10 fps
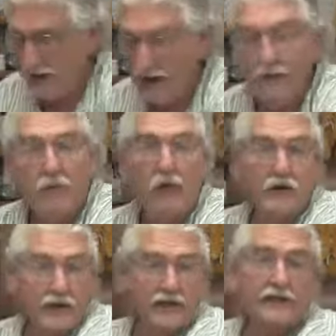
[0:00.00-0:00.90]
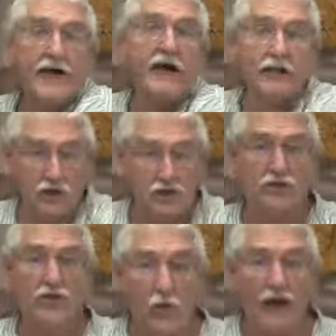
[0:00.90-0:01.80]
uh, important to get done
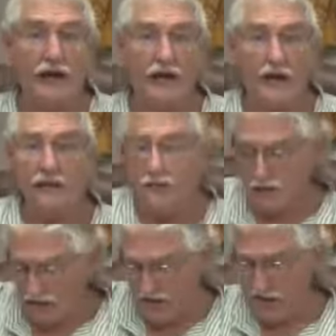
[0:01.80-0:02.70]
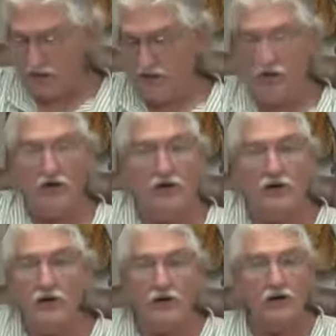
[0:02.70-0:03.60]
quick because you
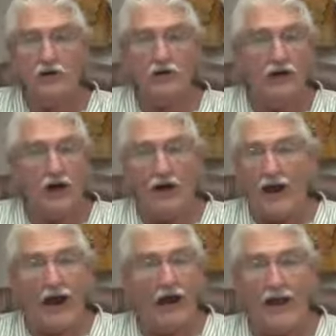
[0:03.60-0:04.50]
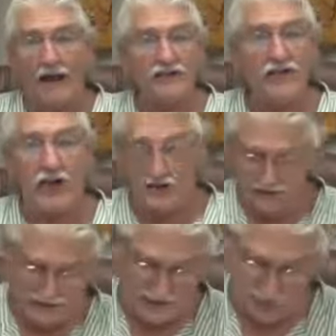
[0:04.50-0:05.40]
you you know the, uh, an
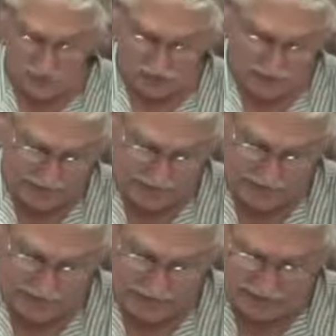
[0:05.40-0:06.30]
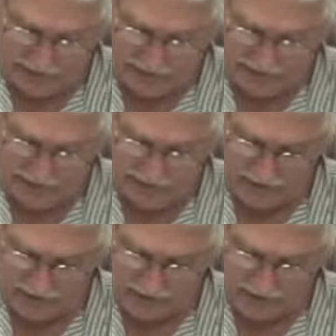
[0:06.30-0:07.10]
egg-sized lymph node like that not good.